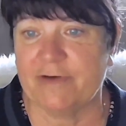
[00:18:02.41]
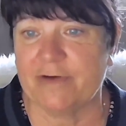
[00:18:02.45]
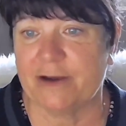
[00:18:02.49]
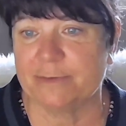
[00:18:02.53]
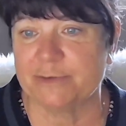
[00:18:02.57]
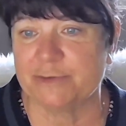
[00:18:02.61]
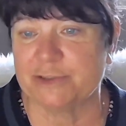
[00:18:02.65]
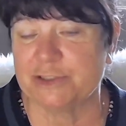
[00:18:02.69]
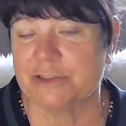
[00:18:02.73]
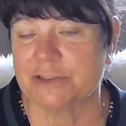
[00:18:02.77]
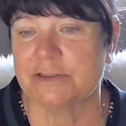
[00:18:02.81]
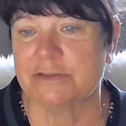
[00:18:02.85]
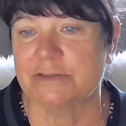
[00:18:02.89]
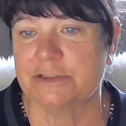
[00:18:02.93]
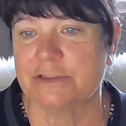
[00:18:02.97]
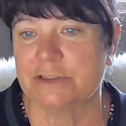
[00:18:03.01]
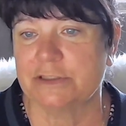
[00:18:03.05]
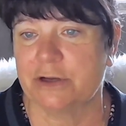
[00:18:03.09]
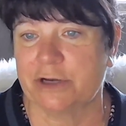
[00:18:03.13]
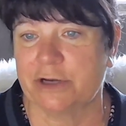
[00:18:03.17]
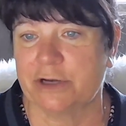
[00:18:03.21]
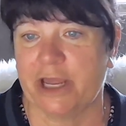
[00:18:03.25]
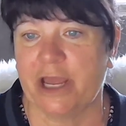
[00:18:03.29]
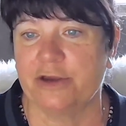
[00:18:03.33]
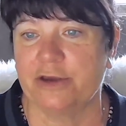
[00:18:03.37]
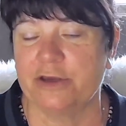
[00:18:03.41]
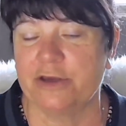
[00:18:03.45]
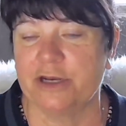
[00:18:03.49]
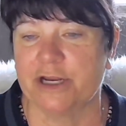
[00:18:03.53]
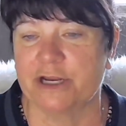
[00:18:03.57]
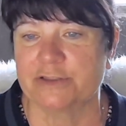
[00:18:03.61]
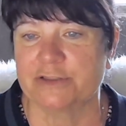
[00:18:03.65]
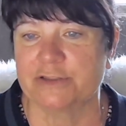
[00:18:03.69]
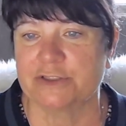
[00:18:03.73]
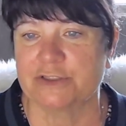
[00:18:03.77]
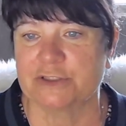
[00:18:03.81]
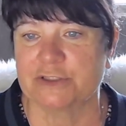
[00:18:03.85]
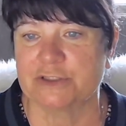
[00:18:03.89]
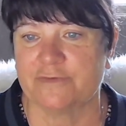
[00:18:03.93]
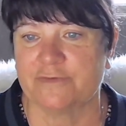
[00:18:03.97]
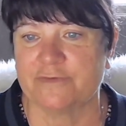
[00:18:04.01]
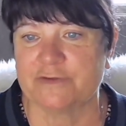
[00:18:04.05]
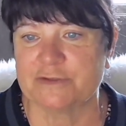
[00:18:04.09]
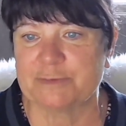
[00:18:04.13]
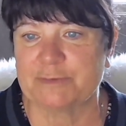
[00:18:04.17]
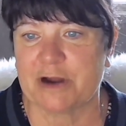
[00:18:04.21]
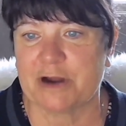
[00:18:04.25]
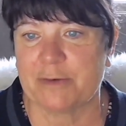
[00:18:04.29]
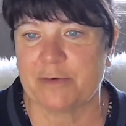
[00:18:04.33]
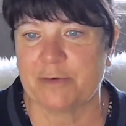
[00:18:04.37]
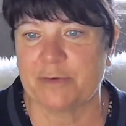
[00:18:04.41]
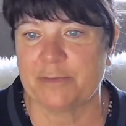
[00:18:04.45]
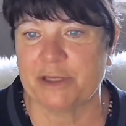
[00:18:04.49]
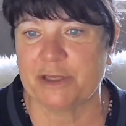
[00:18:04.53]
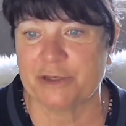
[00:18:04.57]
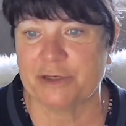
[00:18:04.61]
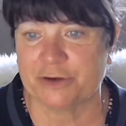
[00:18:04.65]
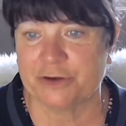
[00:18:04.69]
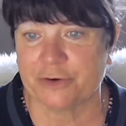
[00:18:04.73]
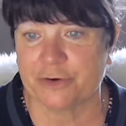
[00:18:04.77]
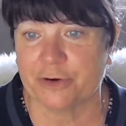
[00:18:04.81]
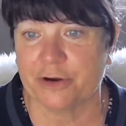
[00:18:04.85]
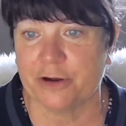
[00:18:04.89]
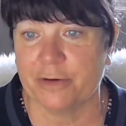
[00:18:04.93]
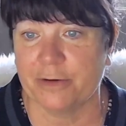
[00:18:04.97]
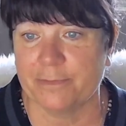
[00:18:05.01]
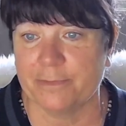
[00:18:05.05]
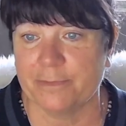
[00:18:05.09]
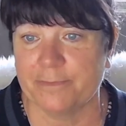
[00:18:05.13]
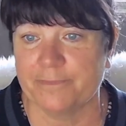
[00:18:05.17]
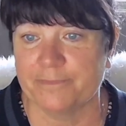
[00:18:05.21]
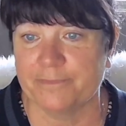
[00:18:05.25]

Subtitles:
options on how you can actually solve this problem in Europe